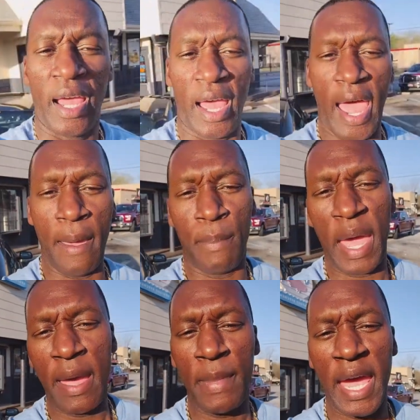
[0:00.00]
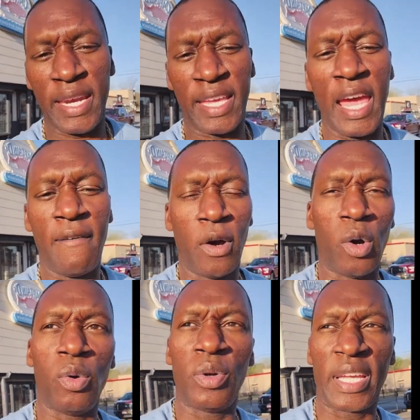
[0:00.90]
And Bandman
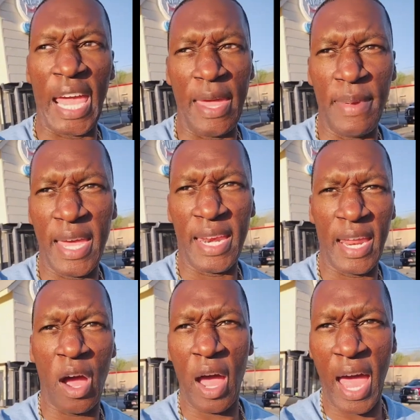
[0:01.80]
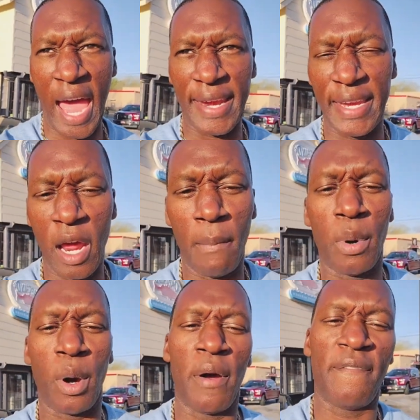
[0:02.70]
Kevo came in at
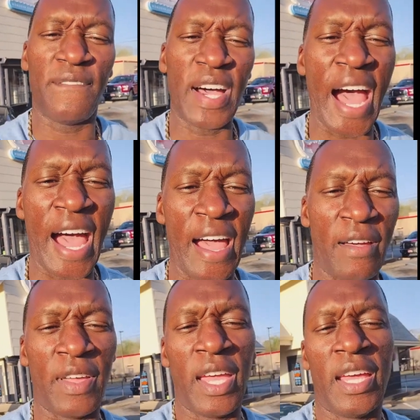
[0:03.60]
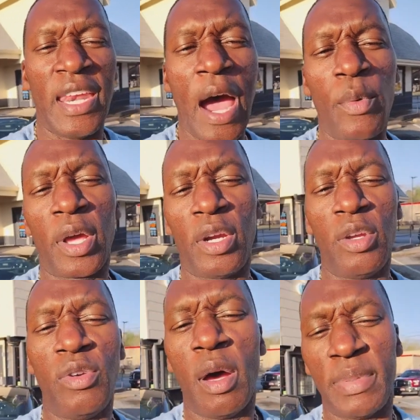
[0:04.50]
number five. Now we're gonna
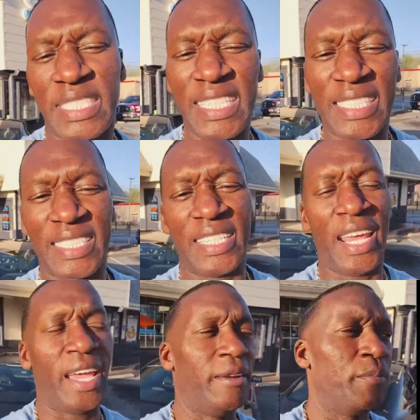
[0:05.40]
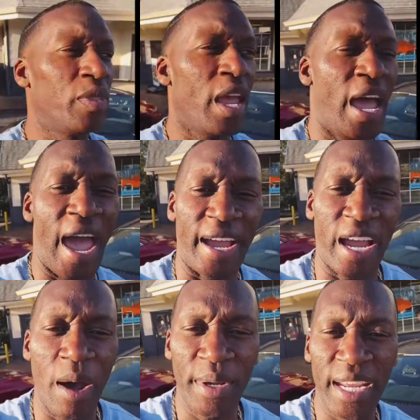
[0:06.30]
do number six today. And
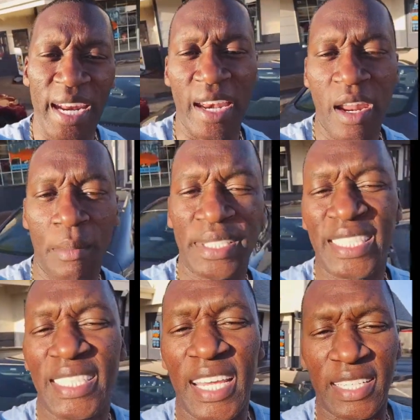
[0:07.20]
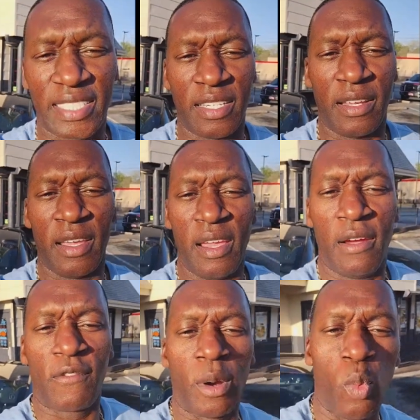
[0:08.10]
coming in at number six
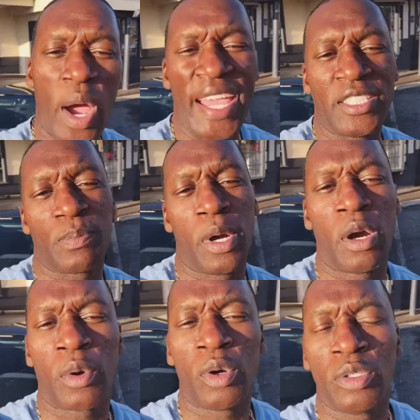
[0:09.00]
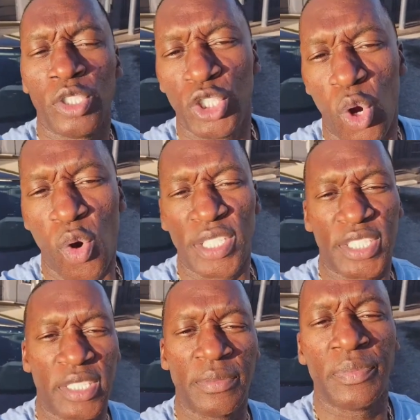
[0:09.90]
from Waynesboro,
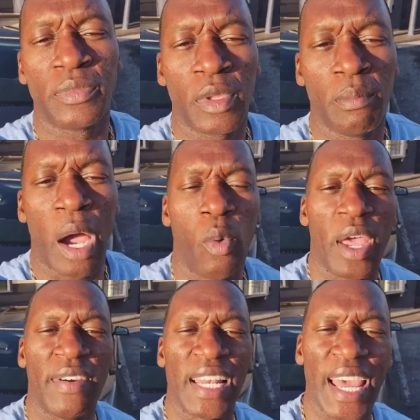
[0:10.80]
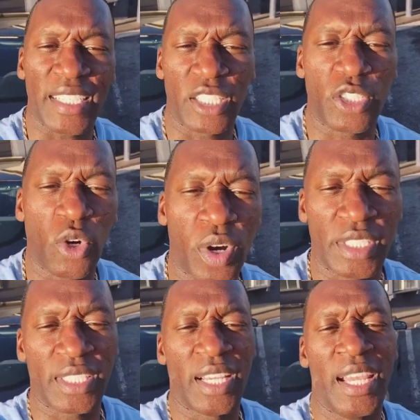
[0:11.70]
Georgia, by way of Atlanta,
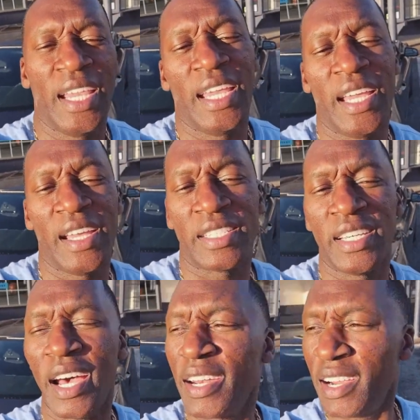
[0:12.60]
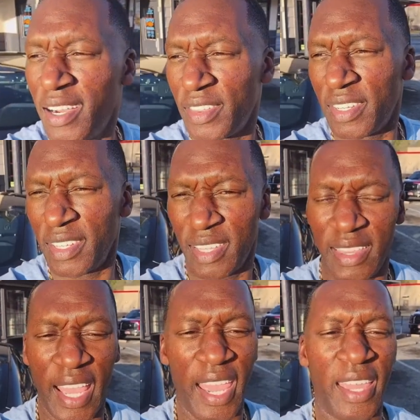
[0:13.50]
Georgia, is none other
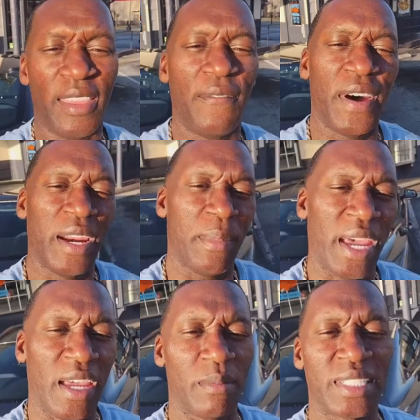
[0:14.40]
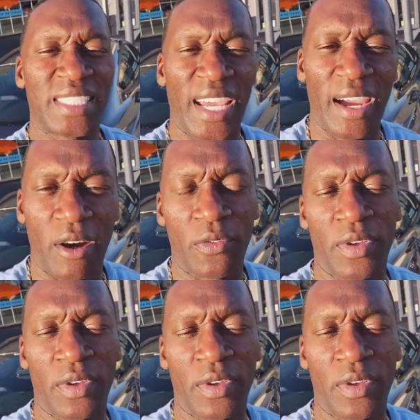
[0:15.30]
than the funny man himself,